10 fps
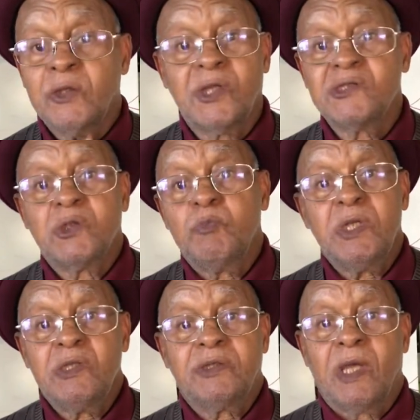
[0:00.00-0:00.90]
Doesn't
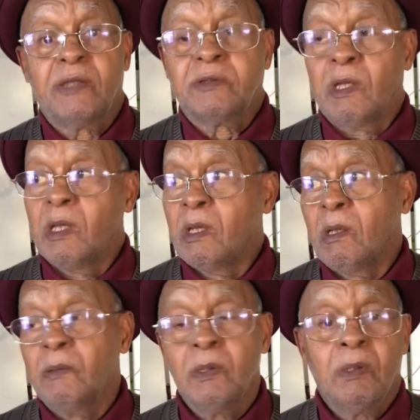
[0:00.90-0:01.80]
mean
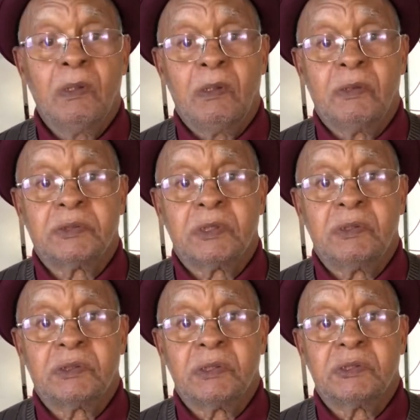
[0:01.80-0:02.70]
that
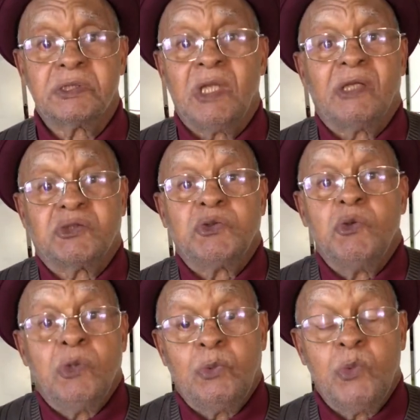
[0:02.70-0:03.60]
it's not
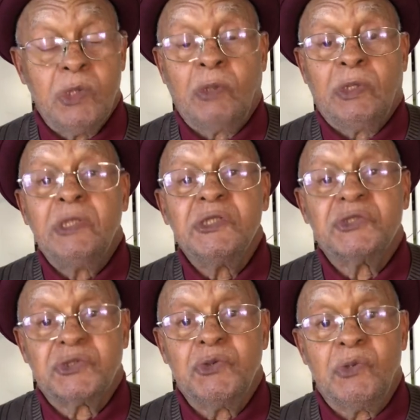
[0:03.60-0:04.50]
true and real. It
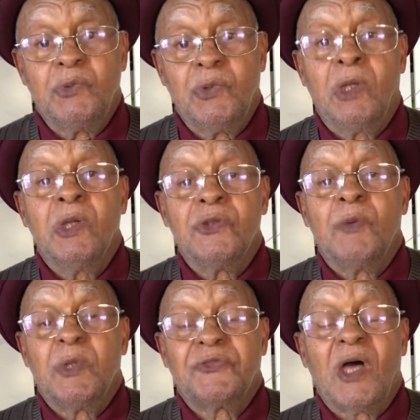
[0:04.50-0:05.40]
is true and real.
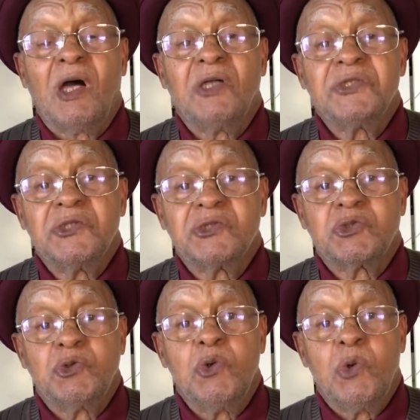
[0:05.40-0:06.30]
The mythology is
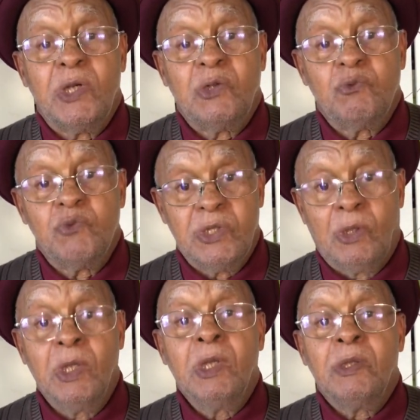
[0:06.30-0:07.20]
true and real.